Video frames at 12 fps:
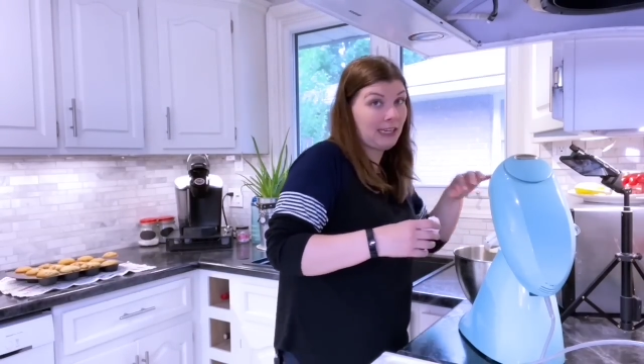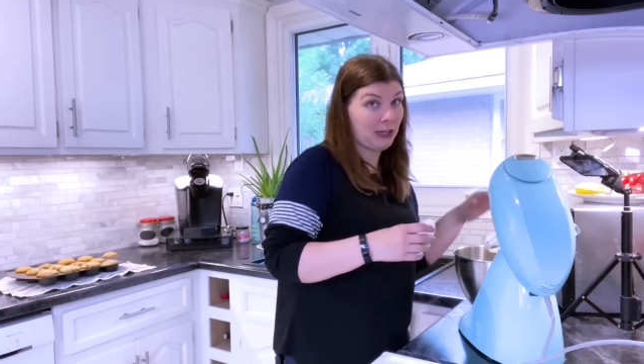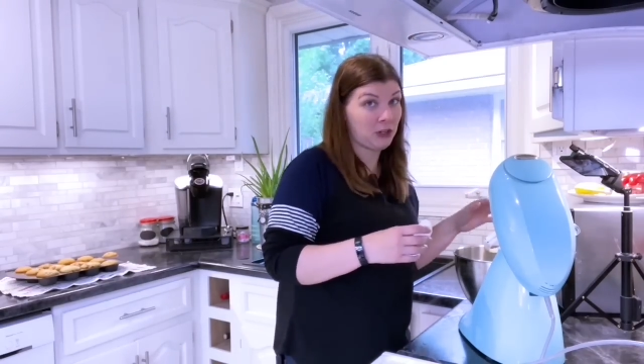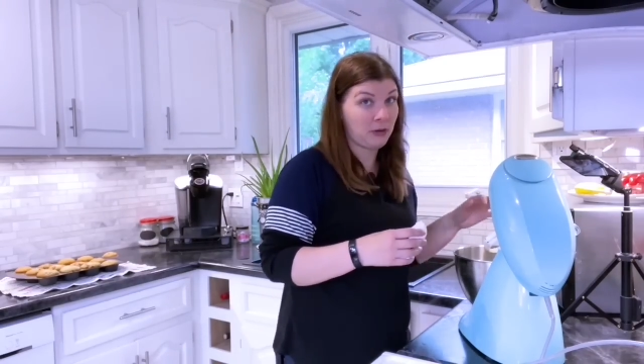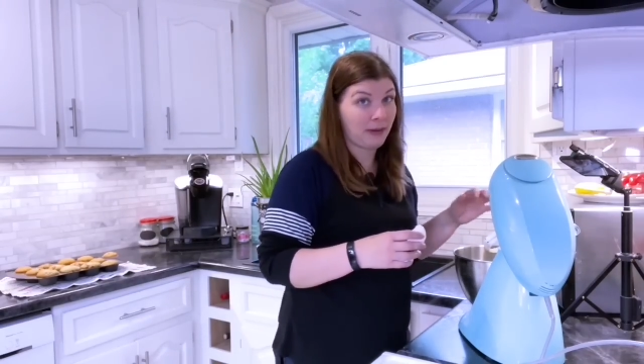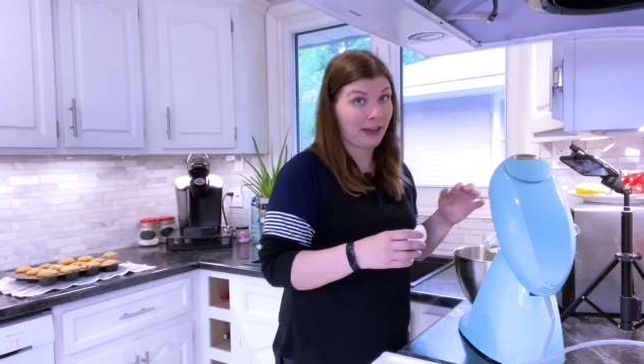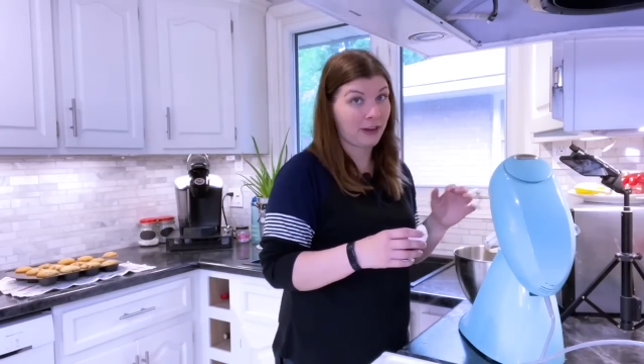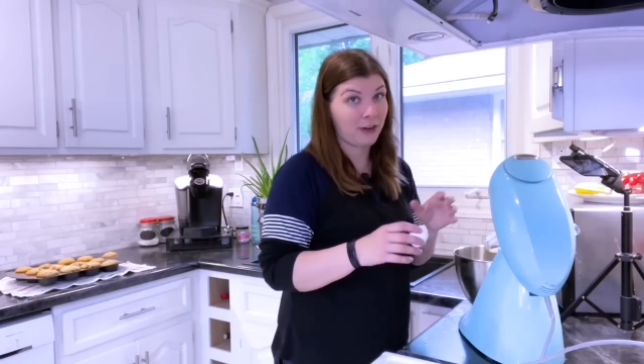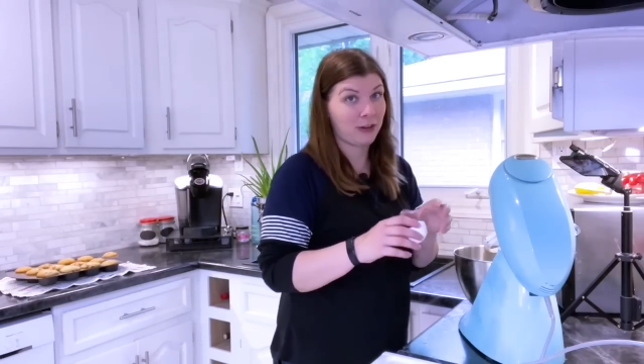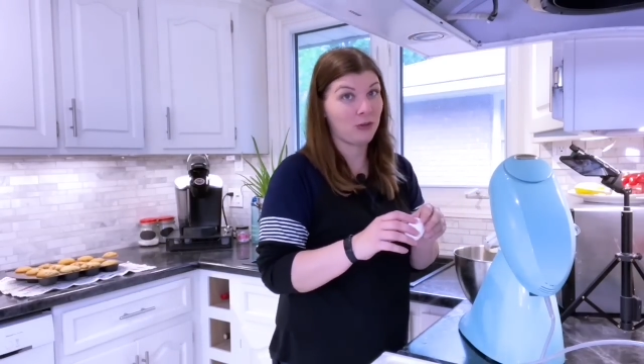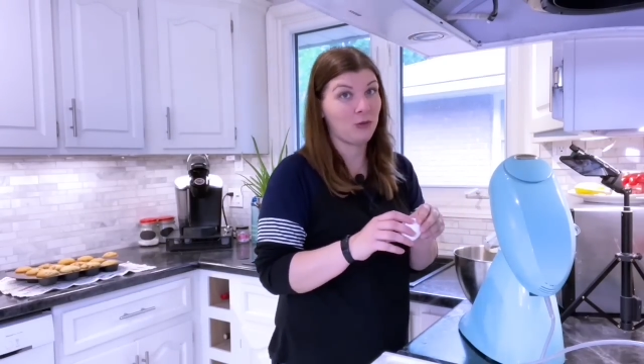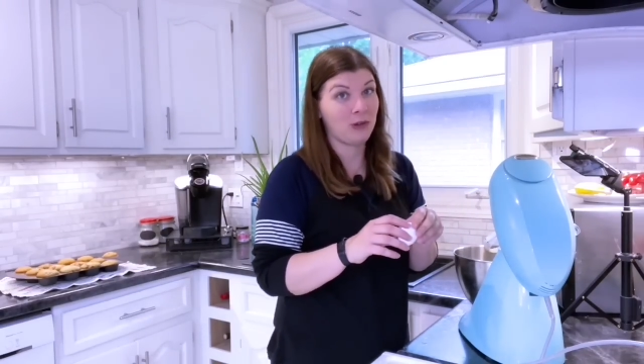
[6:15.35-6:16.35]
in your
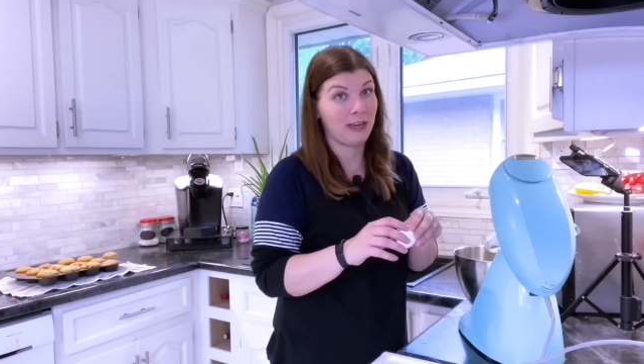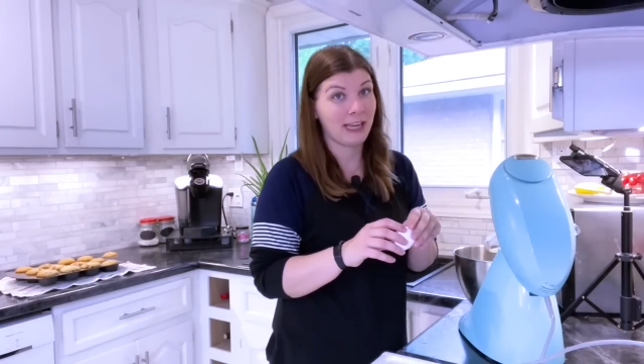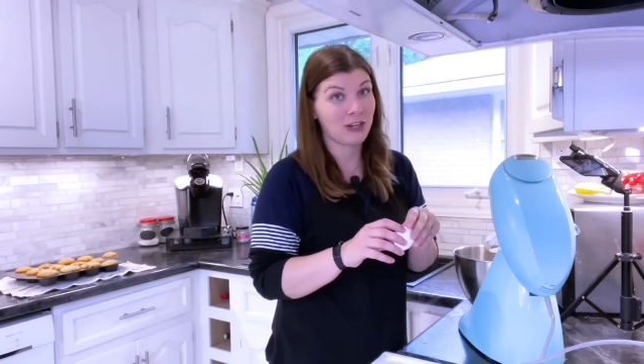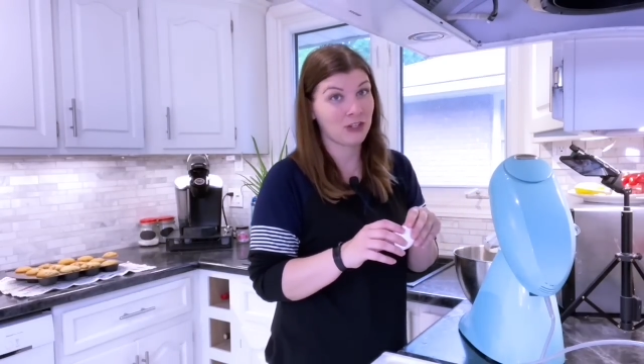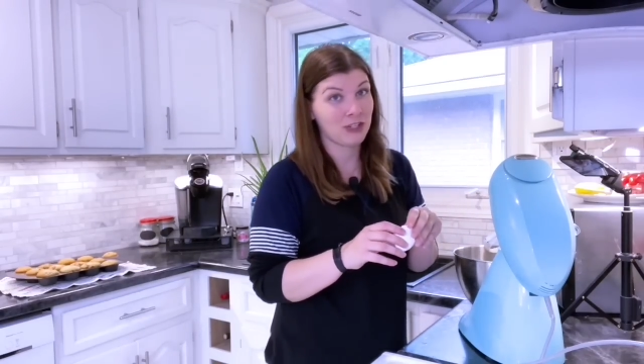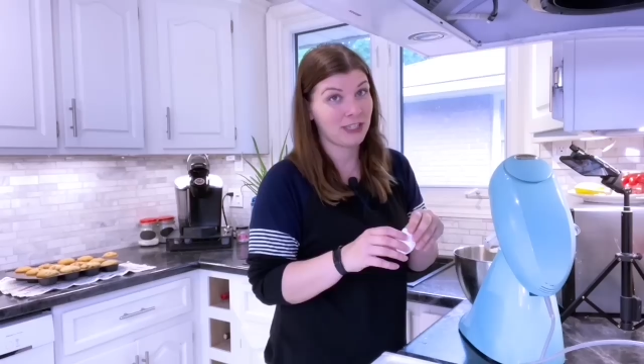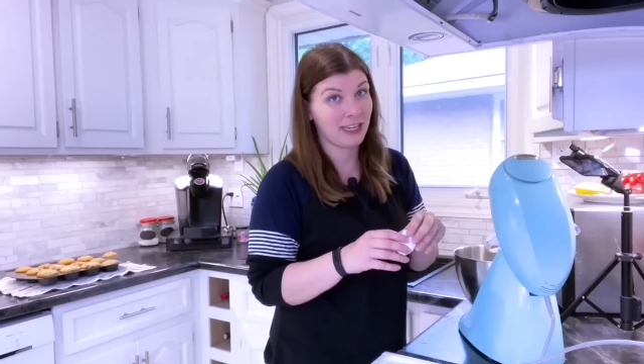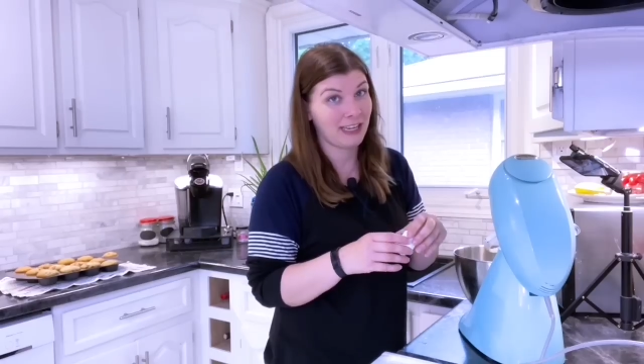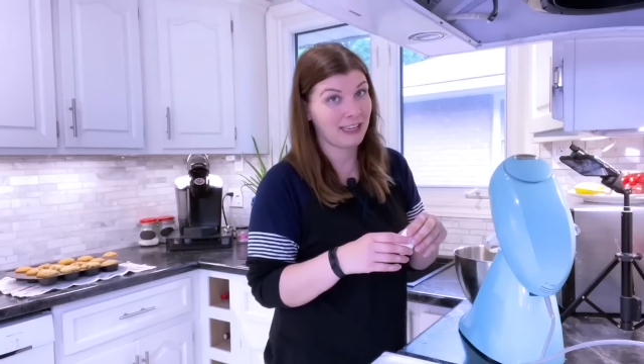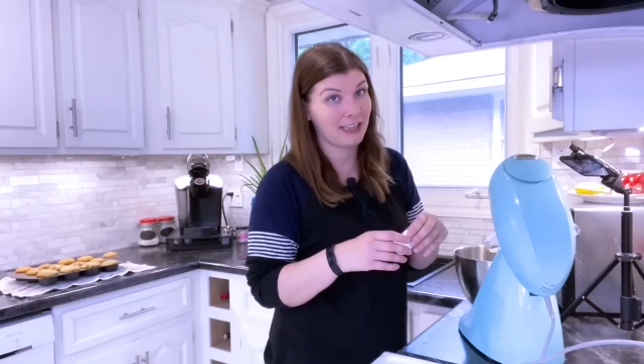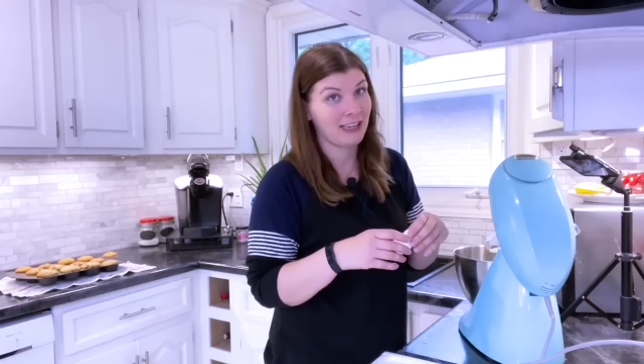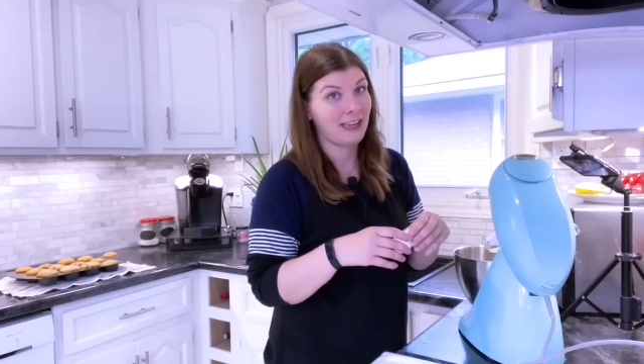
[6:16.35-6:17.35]
batter, you can actually
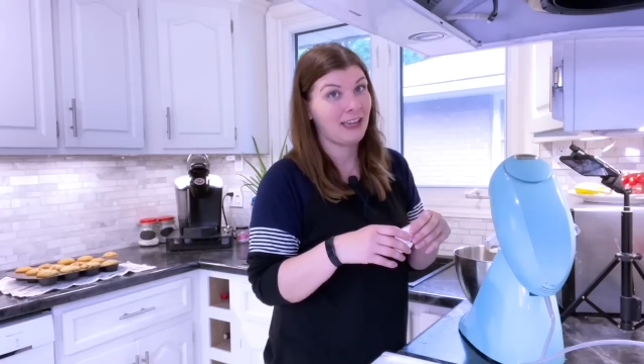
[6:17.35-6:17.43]
take